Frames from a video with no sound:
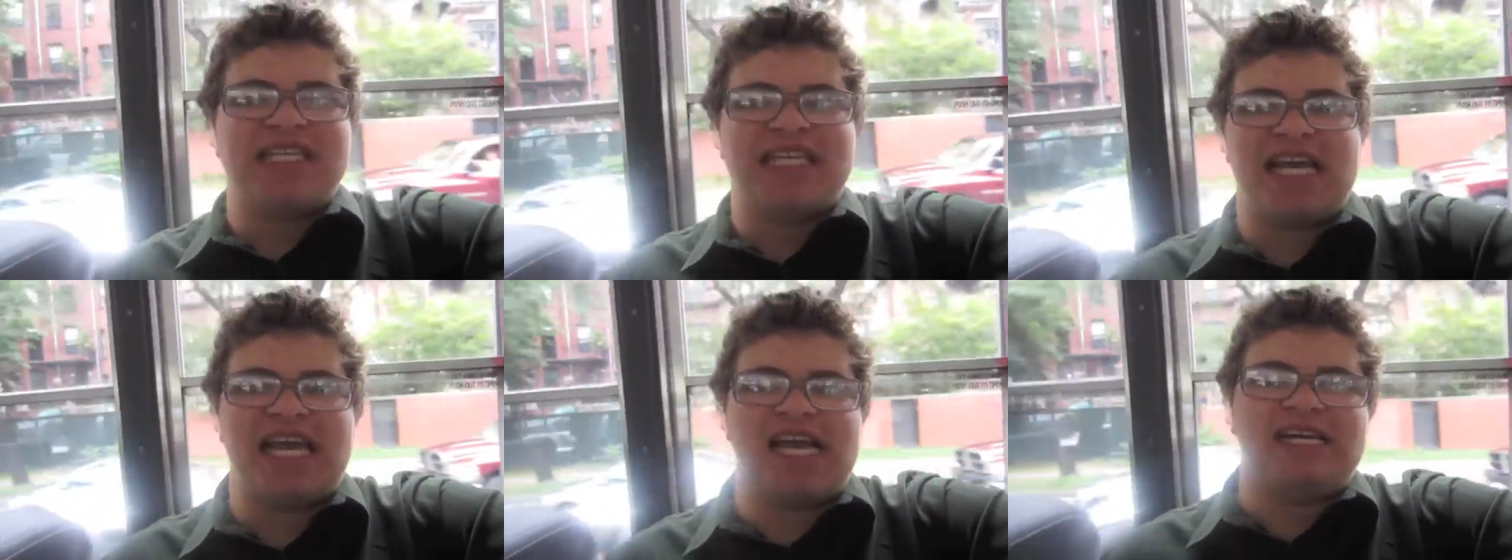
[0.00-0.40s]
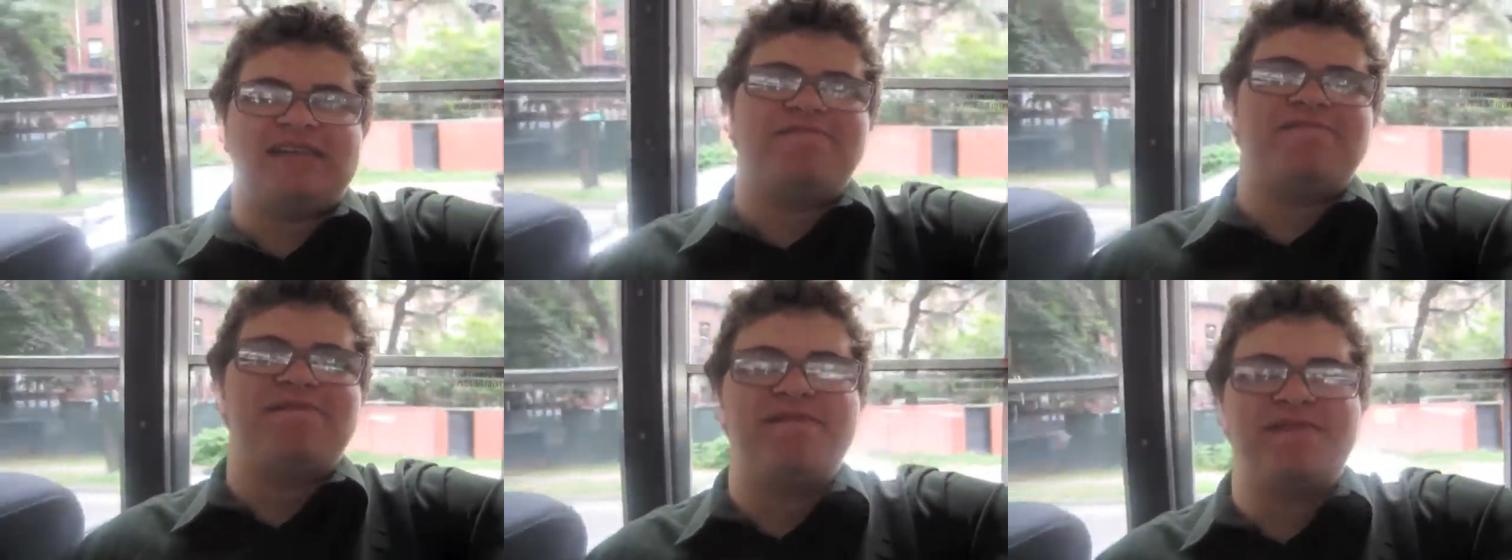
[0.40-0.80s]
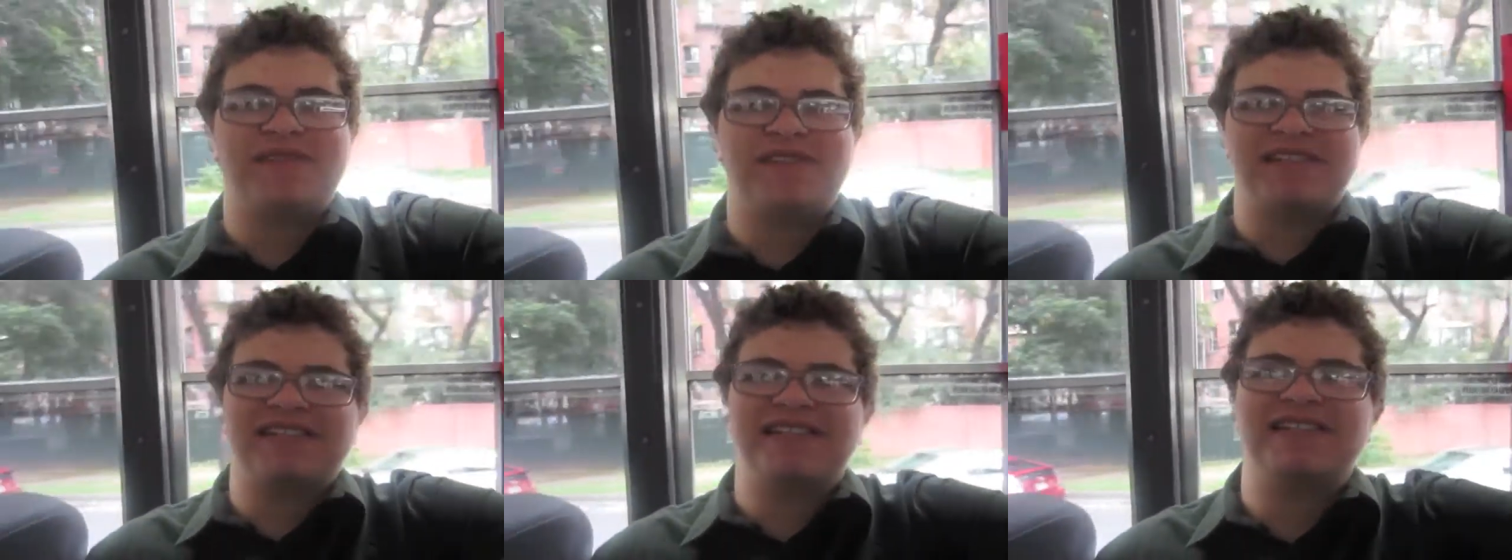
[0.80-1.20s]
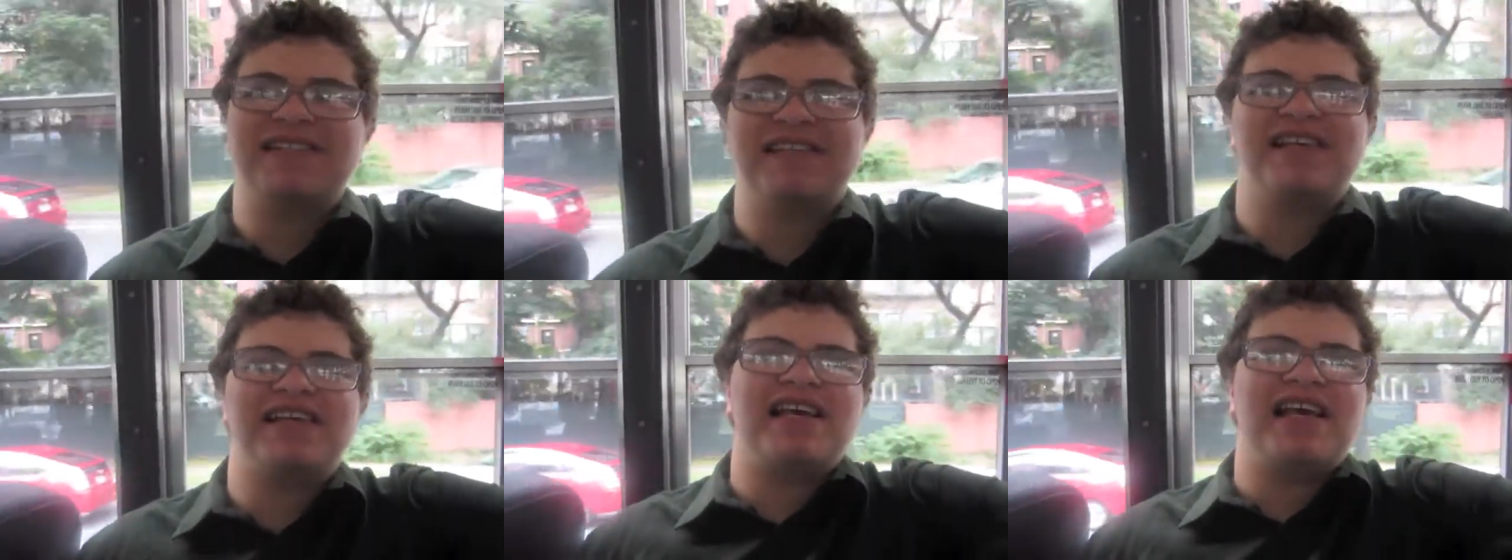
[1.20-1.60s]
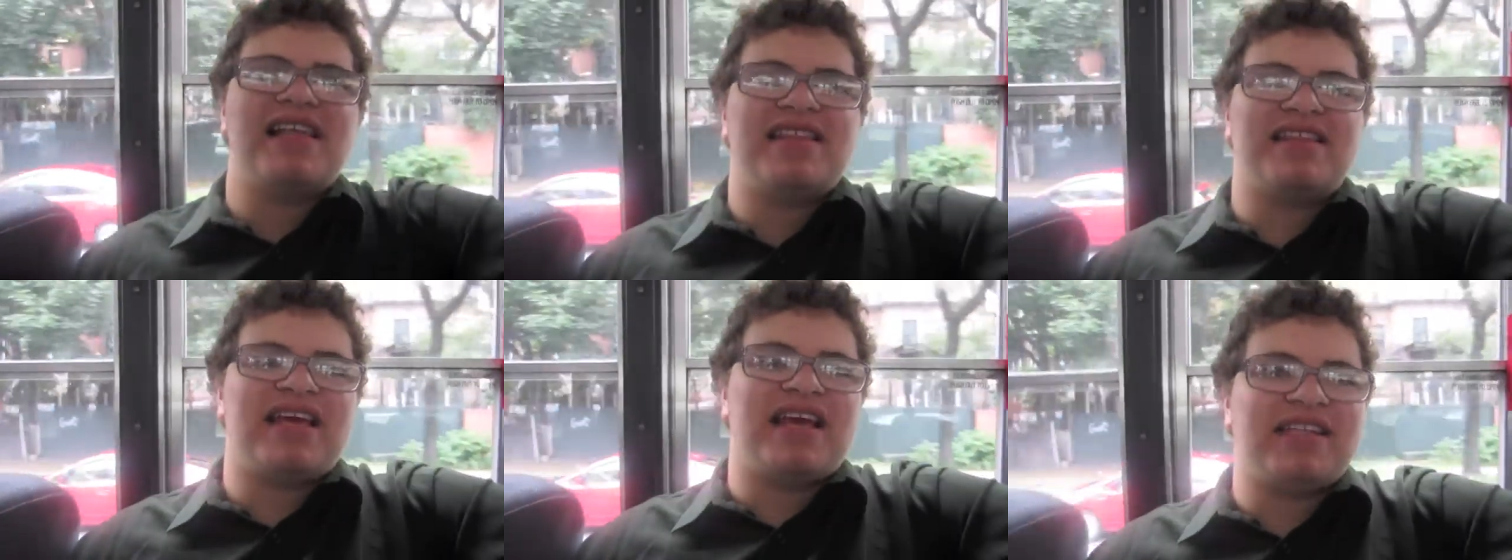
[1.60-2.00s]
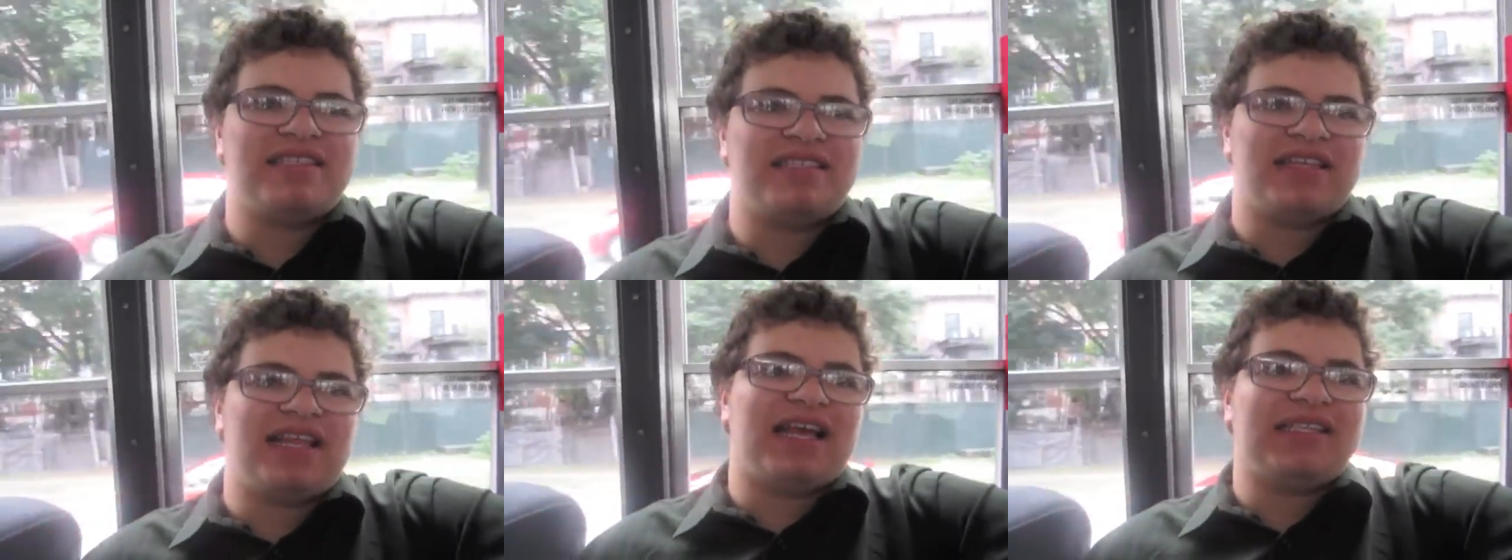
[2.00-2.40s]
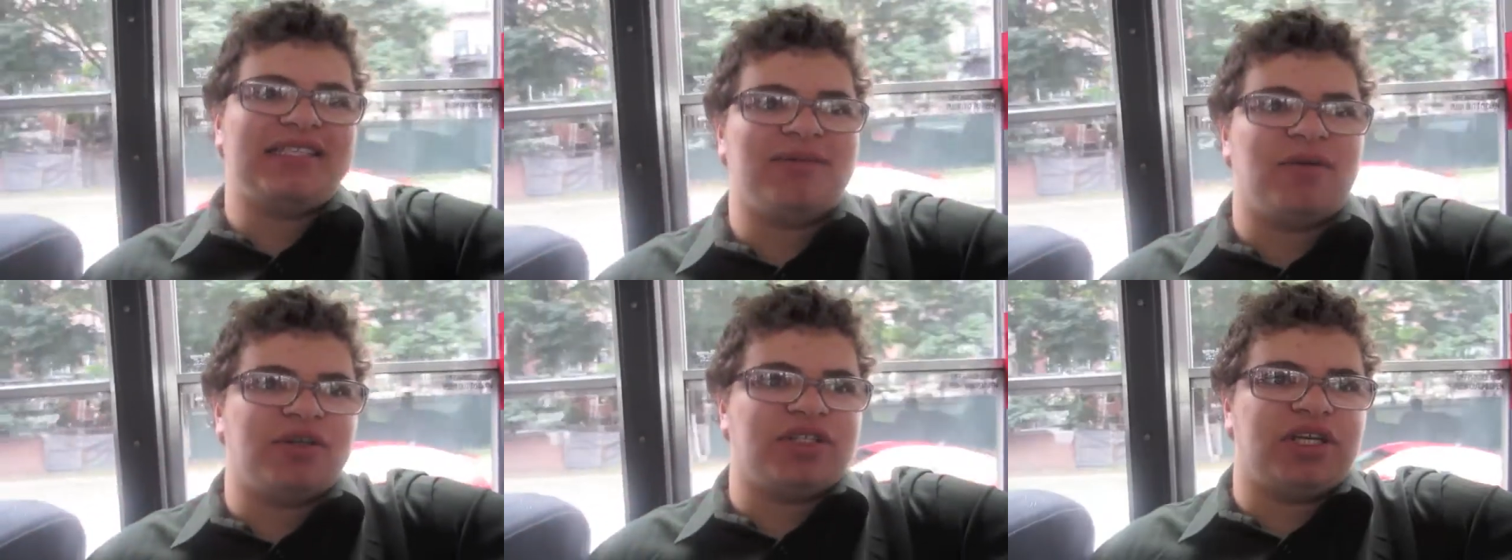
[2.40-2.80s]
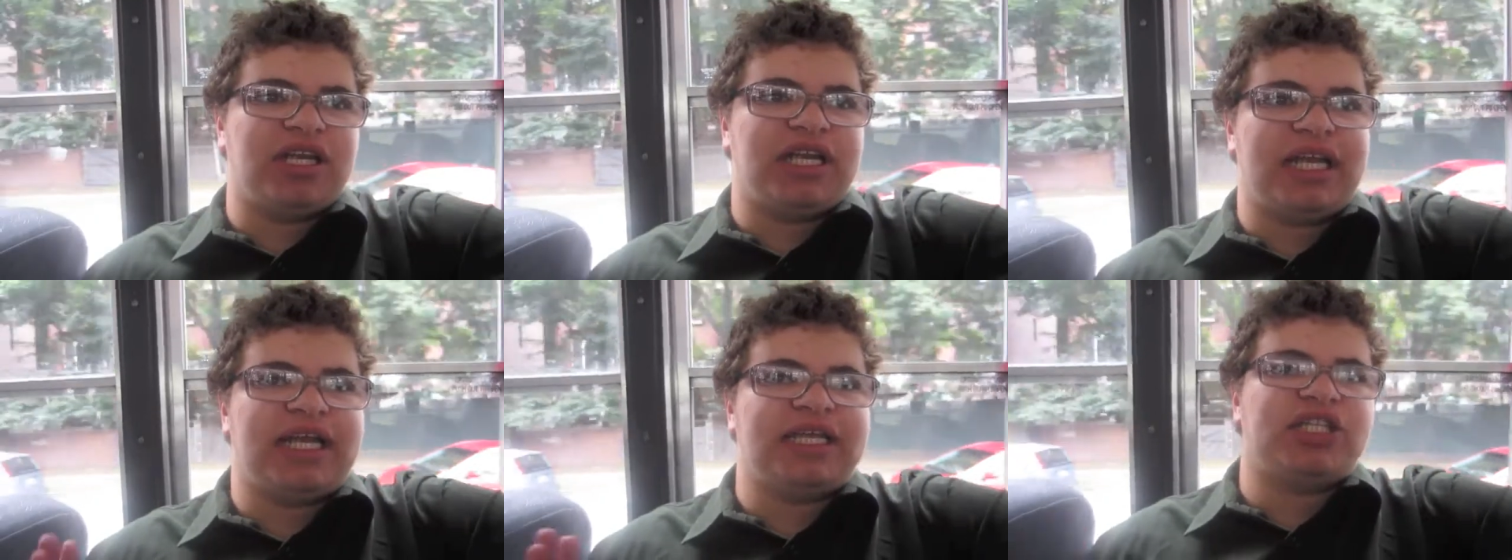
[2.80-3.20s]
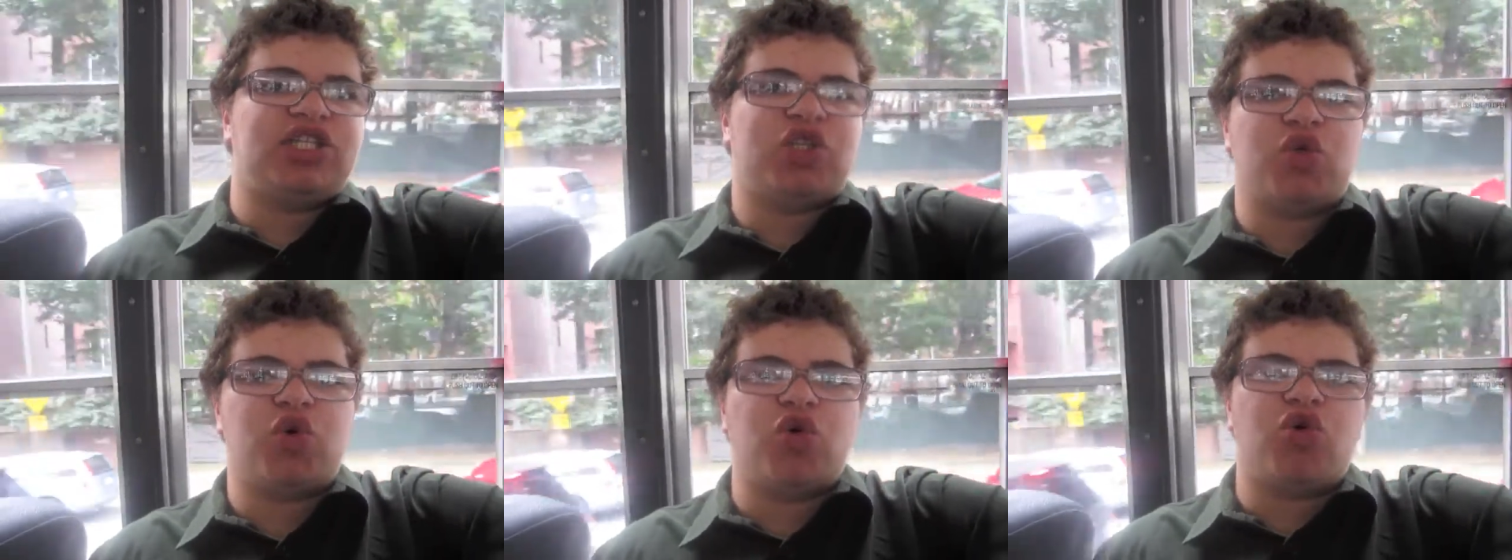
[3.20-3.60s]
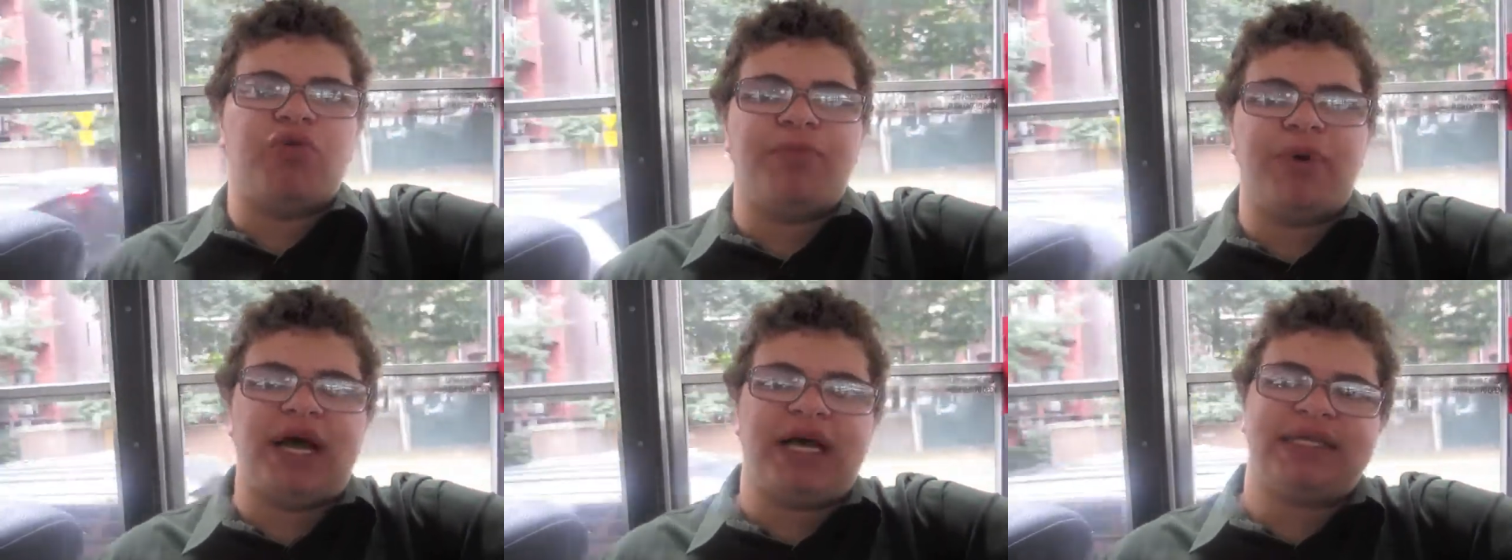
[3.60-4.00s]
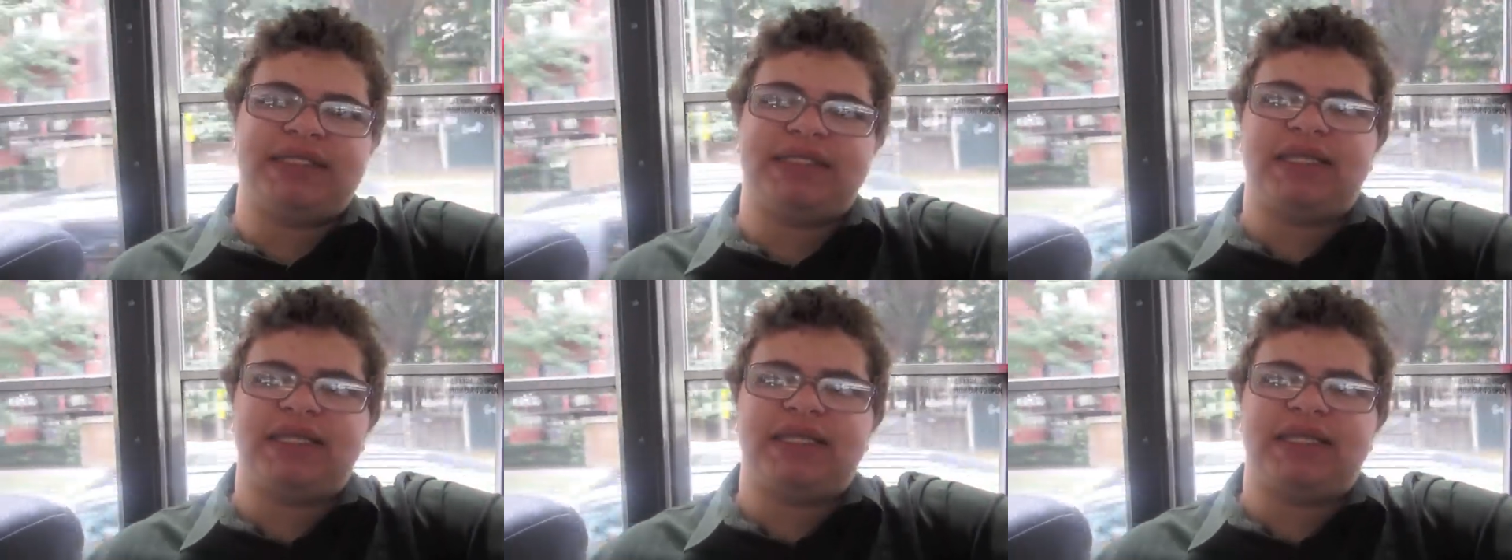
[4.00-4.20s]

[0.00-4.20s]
Yeah. I'm awful at That's the last time I was on like a school bus